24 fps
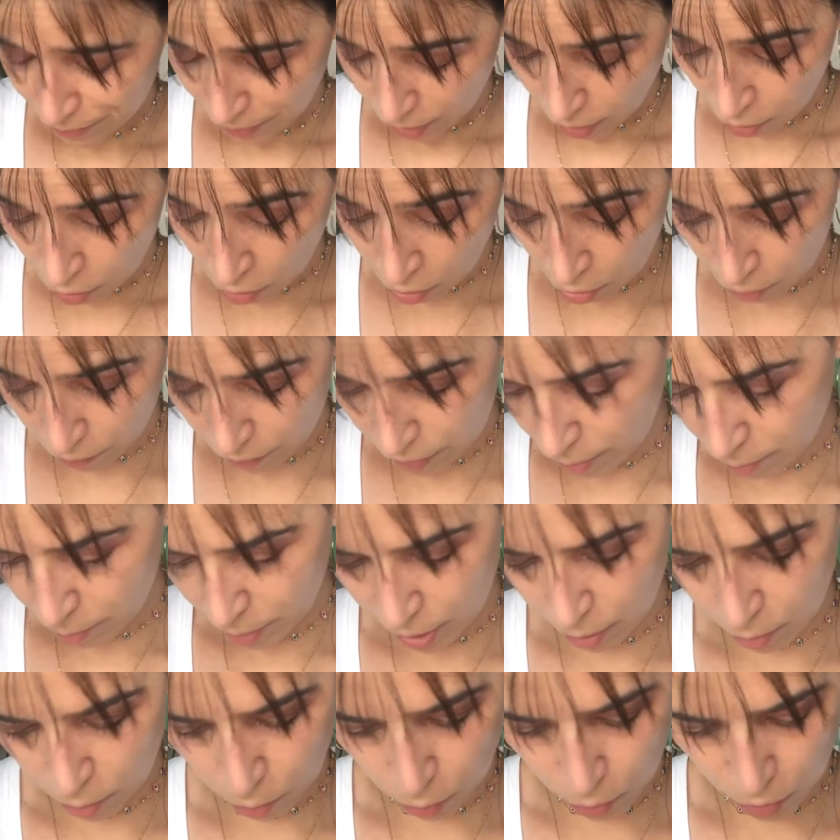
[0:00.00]
All of them
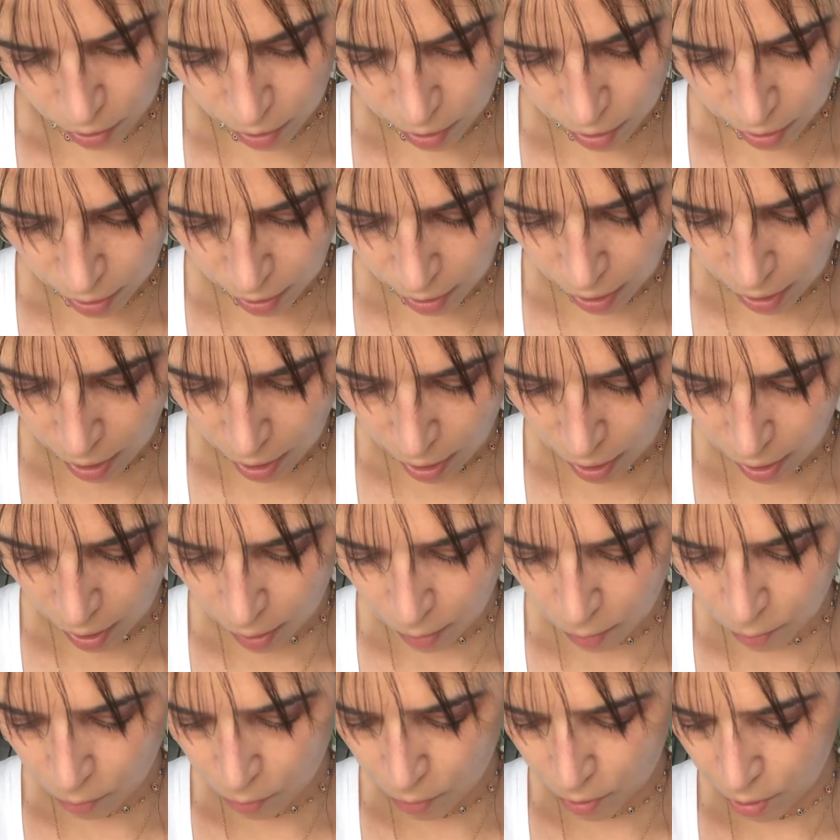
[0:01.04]
can work. I
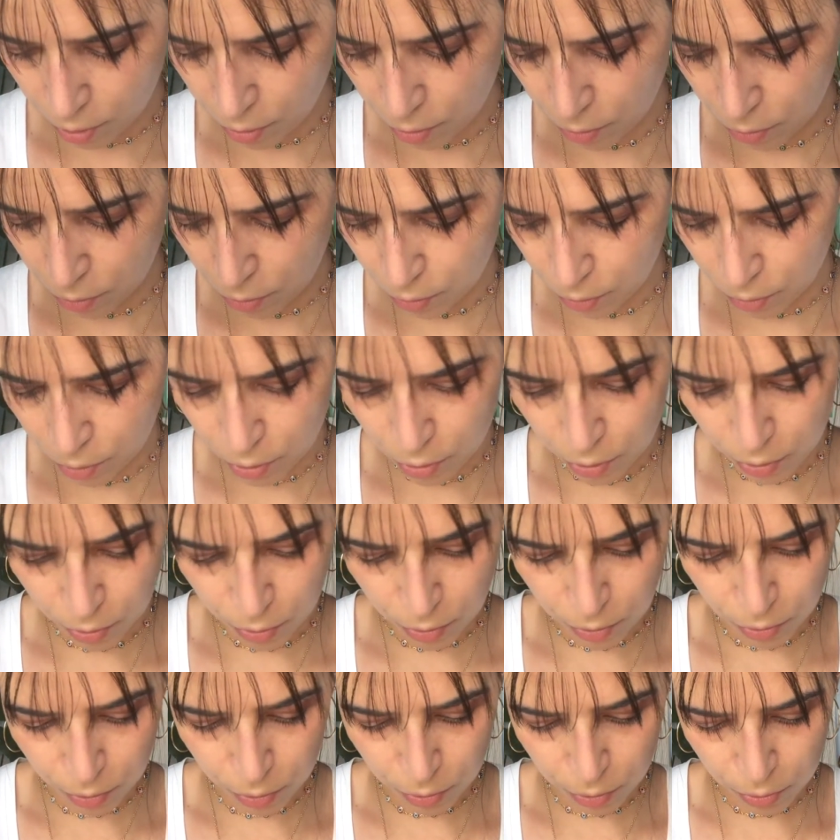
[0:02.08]
will
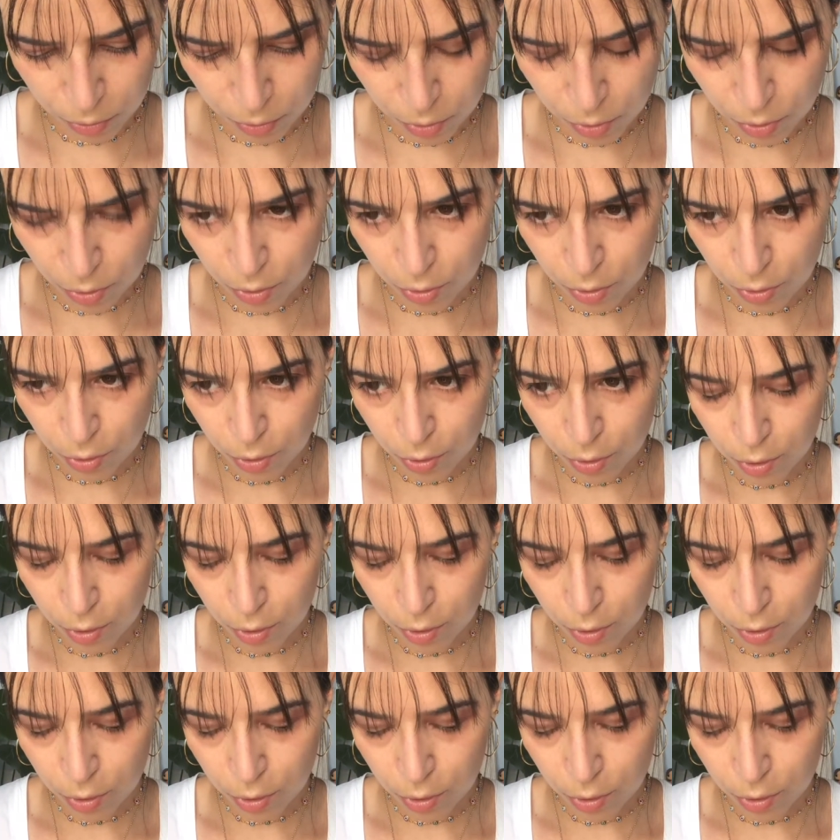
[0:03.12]
use